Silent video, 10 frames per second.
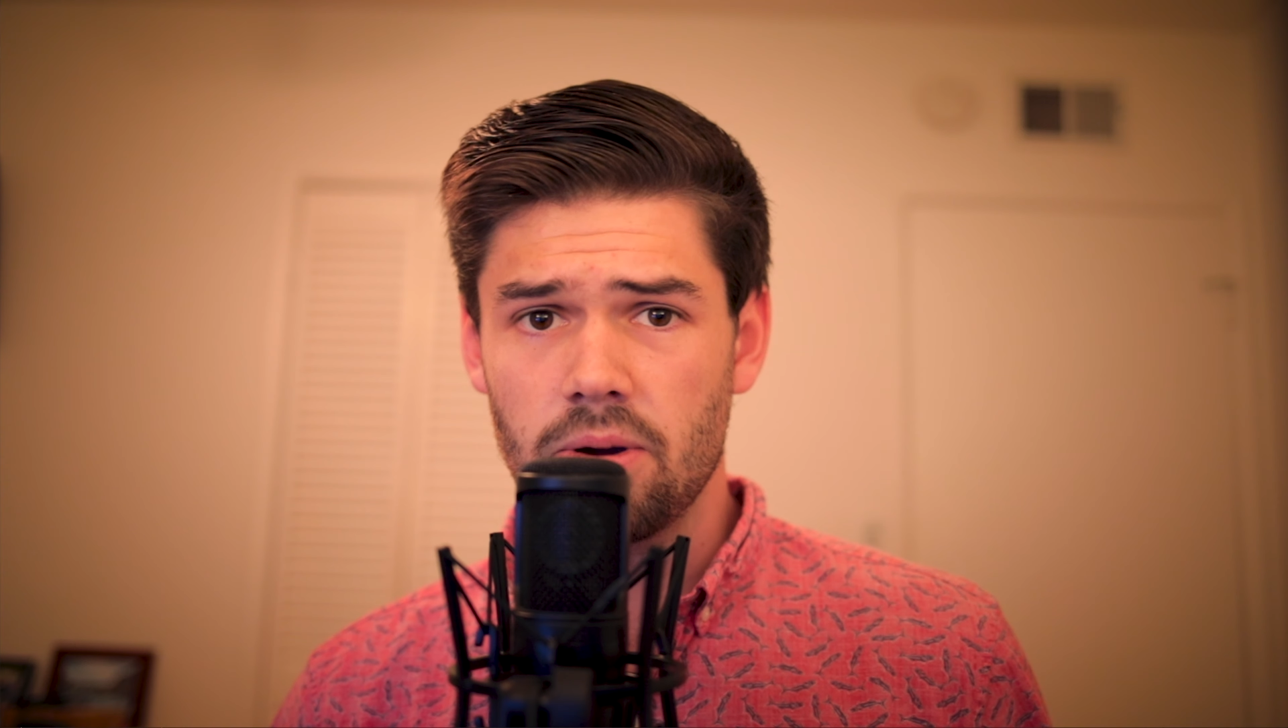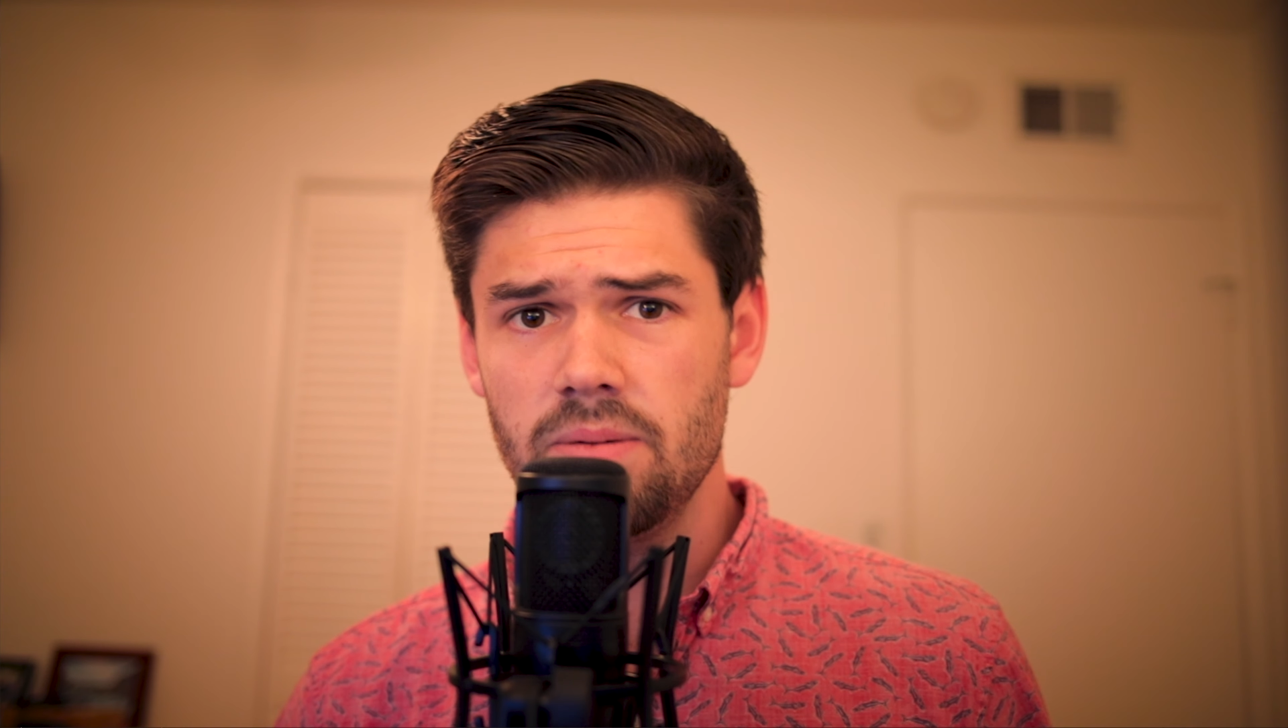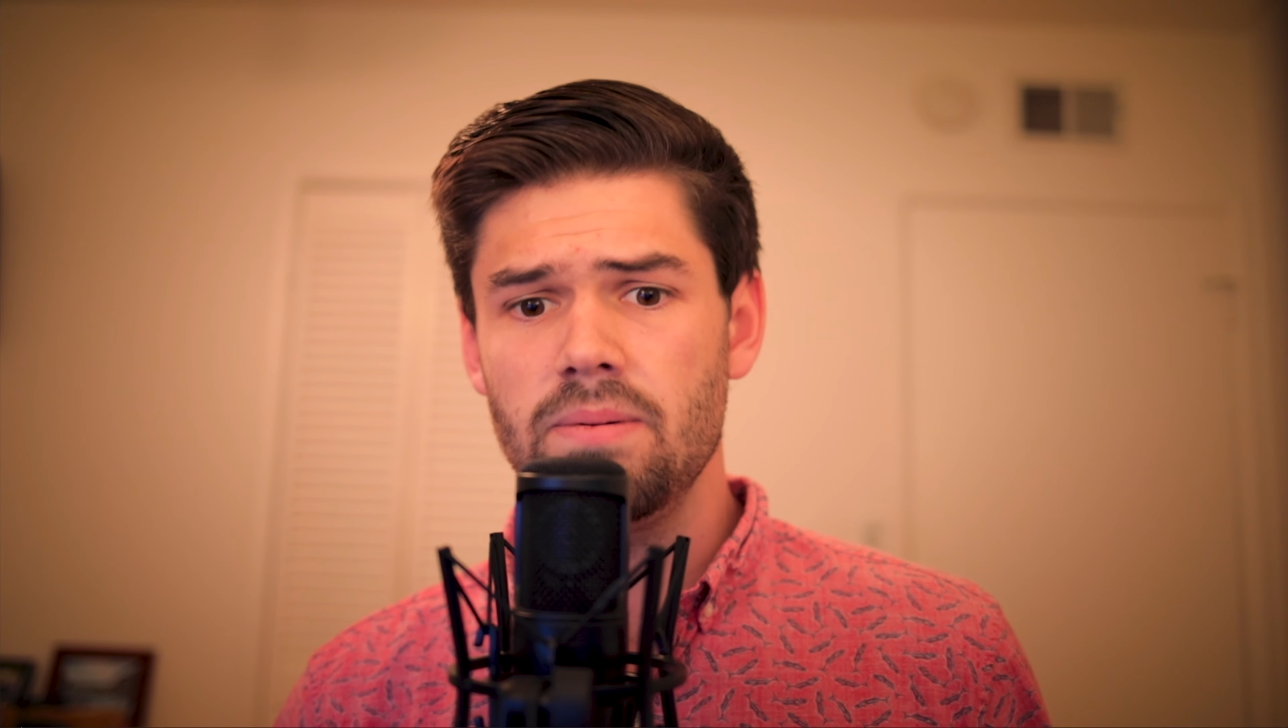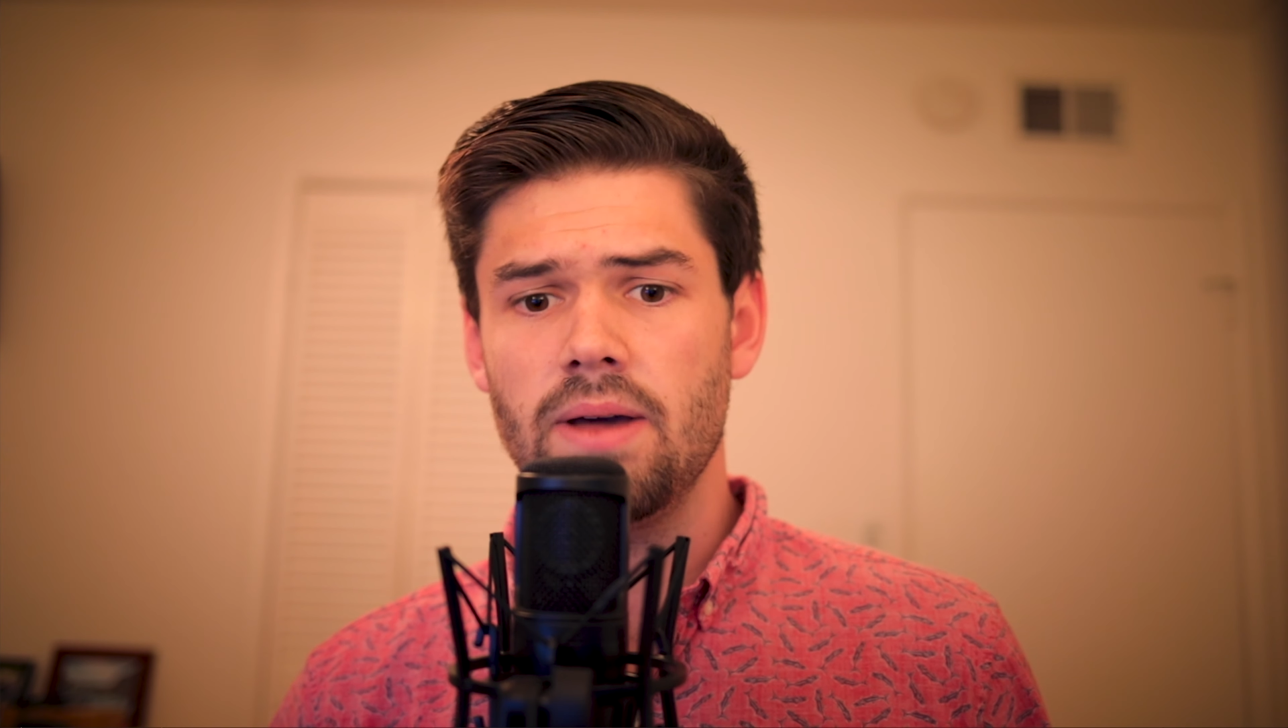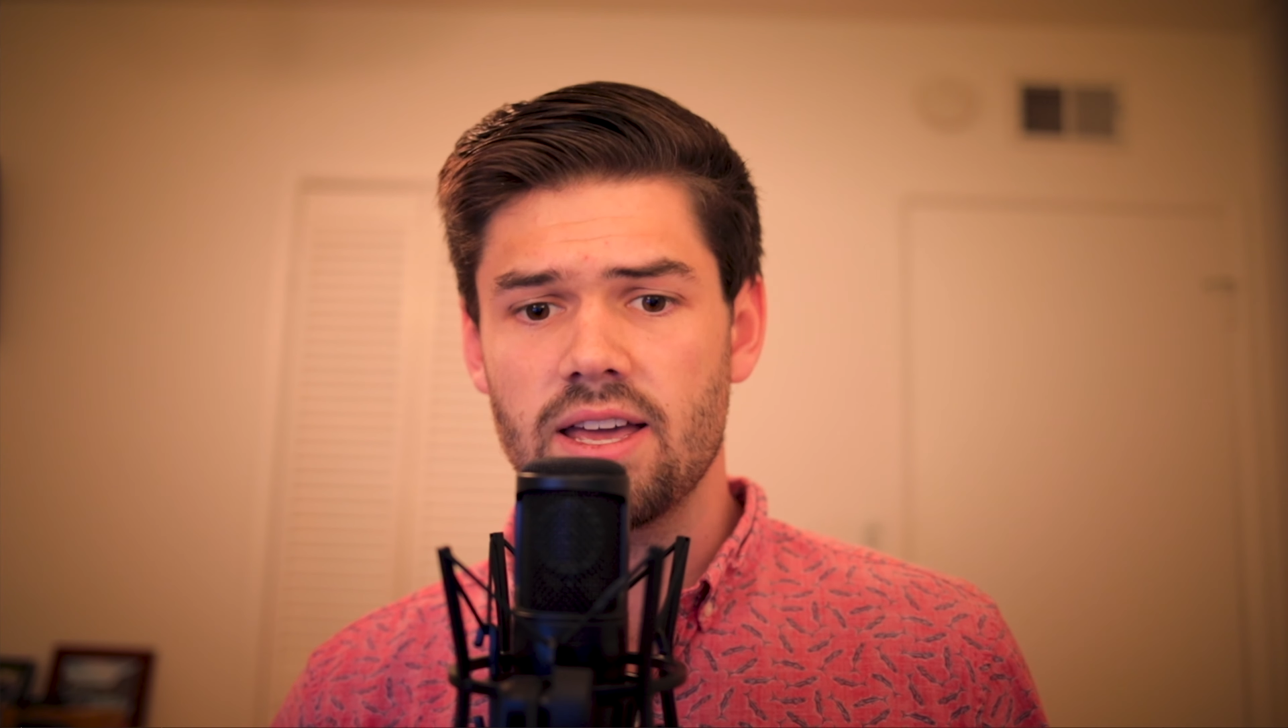I'm going to
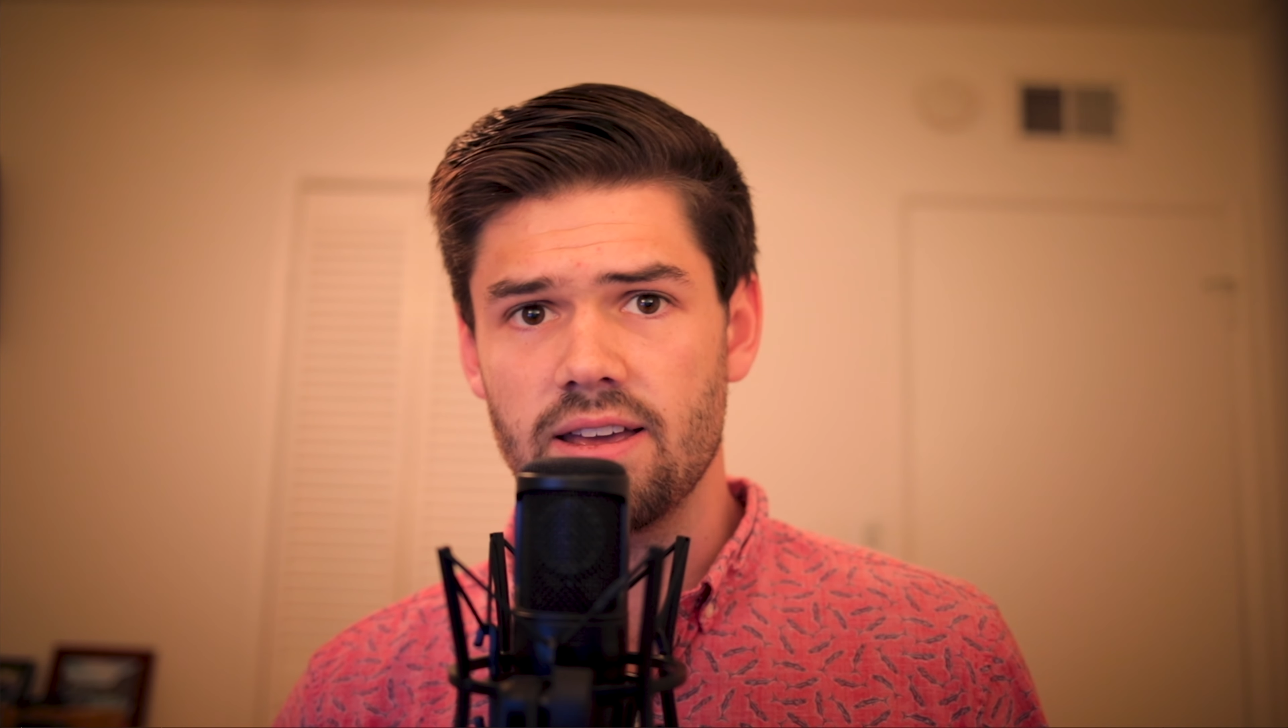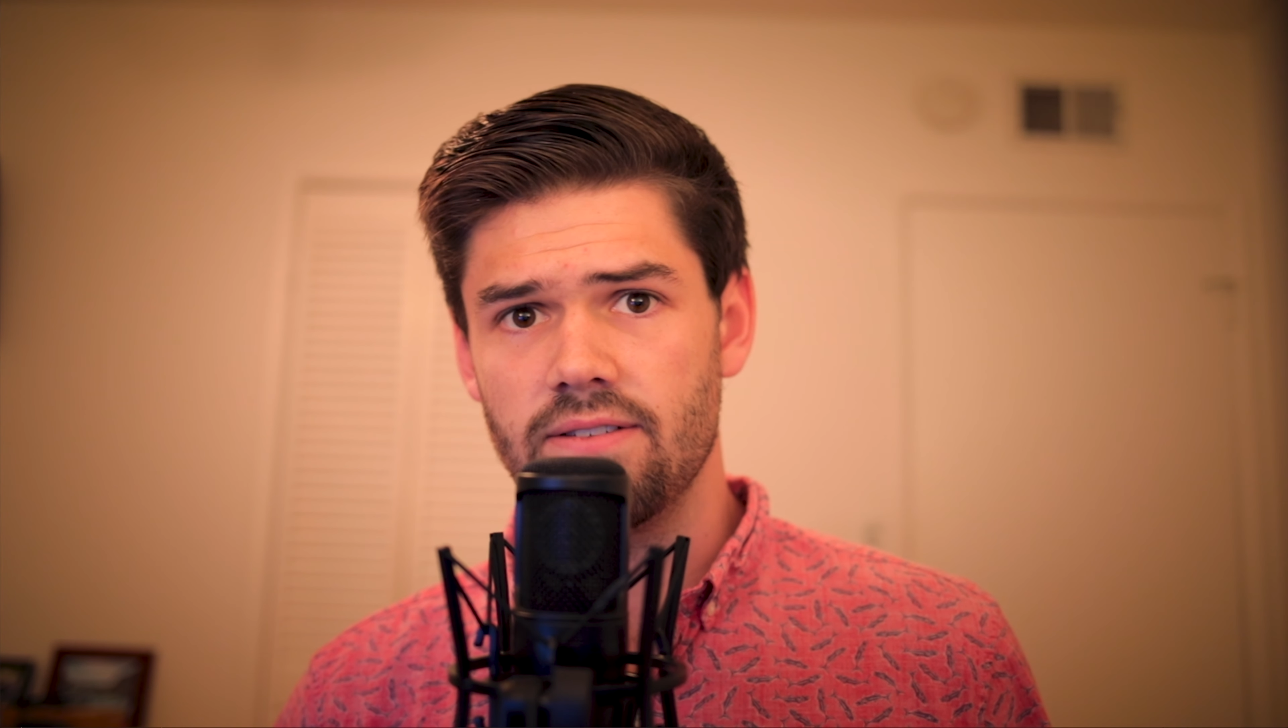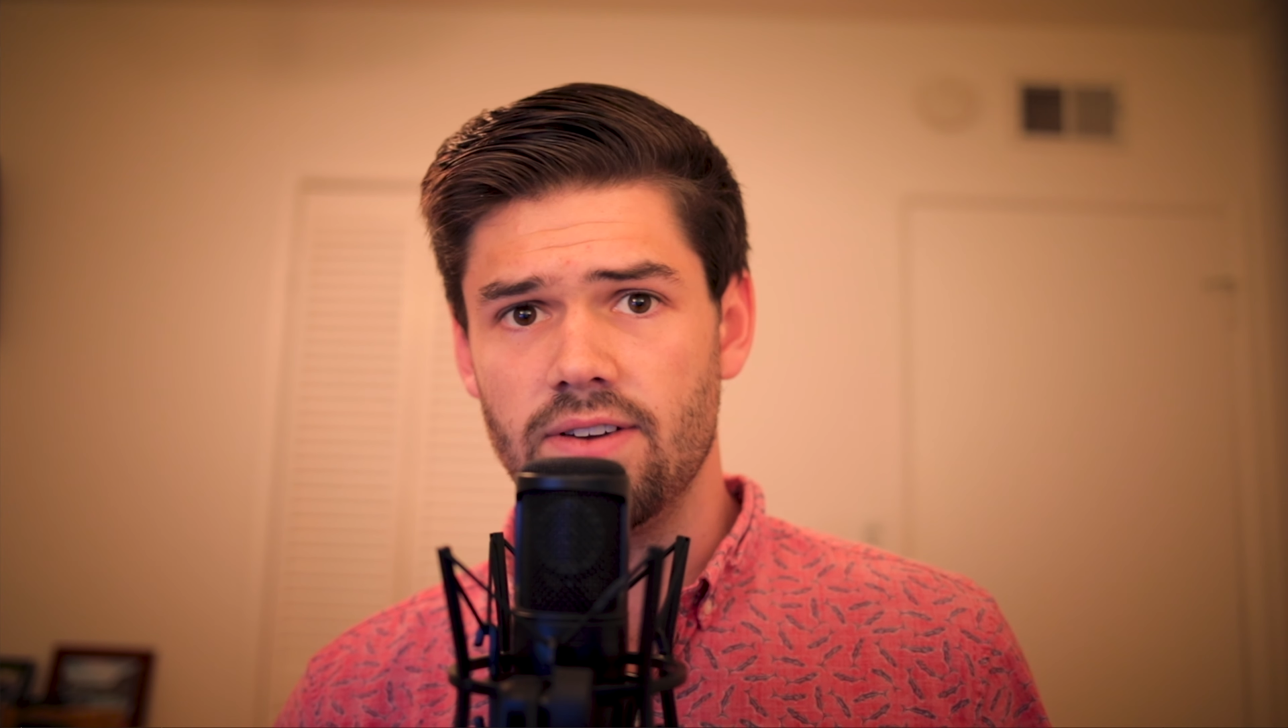be making a